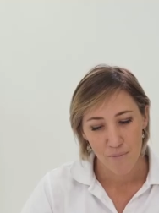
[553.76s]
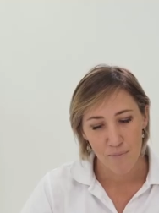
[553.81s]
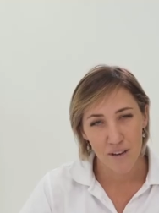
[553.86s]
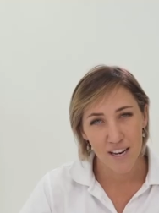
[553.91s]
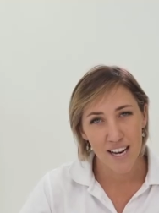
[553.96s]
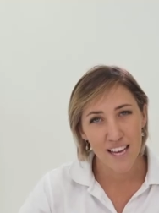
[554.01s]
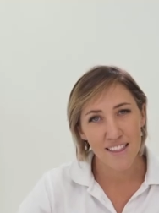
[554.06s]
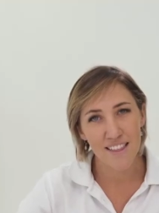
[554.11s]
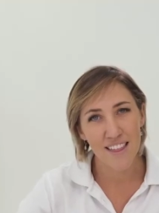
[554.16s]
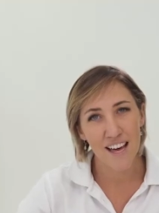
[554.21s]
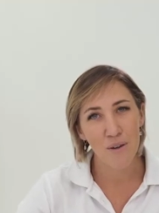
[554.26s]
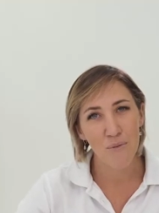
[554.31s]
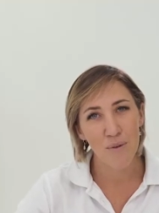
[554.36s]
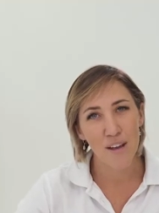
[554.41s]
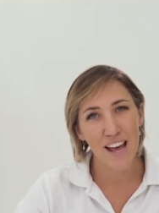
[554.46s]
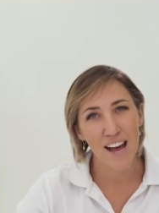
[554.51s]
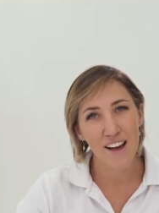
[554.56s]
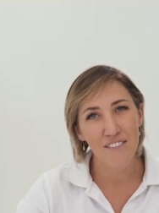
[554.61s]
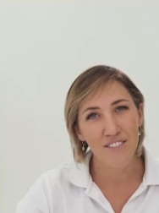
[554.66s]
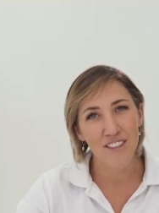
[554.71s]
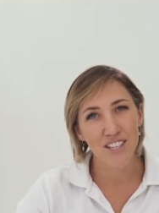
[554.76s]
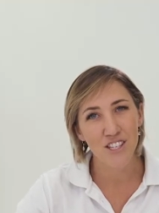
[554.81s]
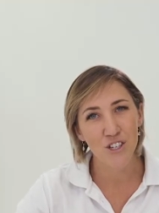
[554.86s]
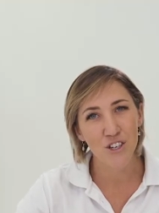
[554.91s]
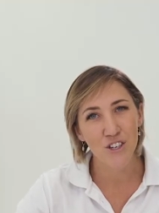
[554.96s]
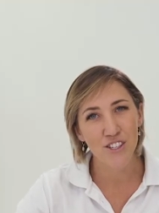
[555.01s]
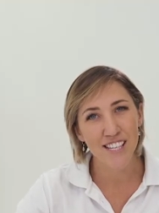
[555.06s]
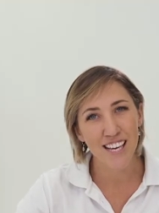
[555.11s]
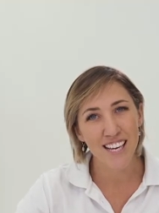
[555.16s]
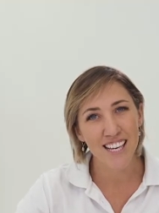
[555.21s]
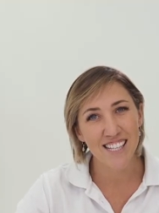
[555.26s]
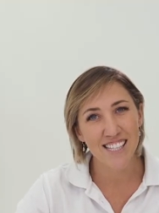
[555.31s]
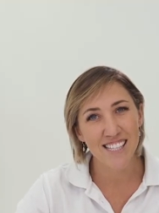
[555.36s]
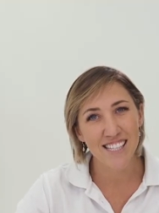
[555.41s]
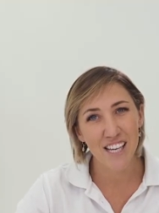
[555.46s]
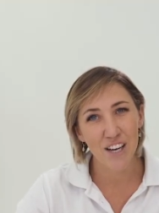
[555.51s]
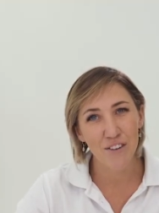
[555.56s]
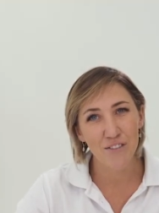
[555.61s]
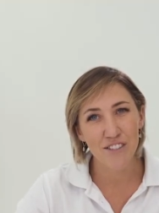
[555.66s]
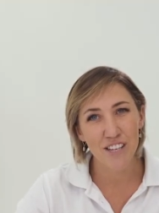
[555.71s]
Beneath that, we have the 2-second
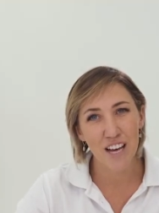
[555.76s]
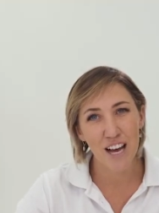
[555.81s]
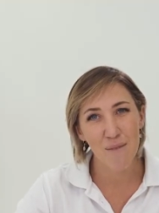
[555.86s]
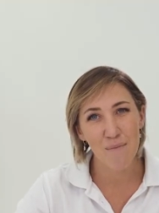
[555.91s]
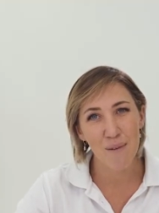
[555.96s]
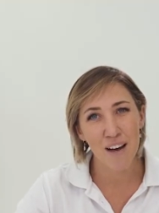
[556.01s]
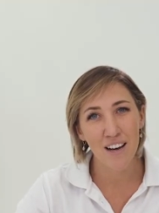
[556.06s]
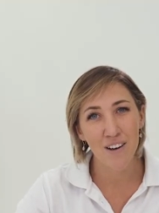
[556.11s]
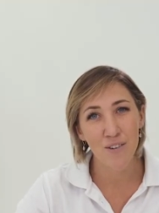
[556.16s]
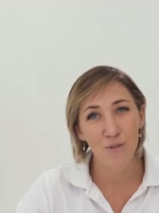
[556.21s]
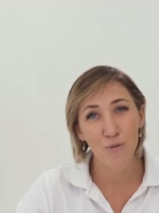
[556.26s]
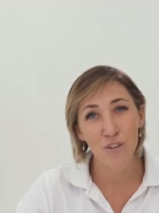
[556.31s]
self-timer,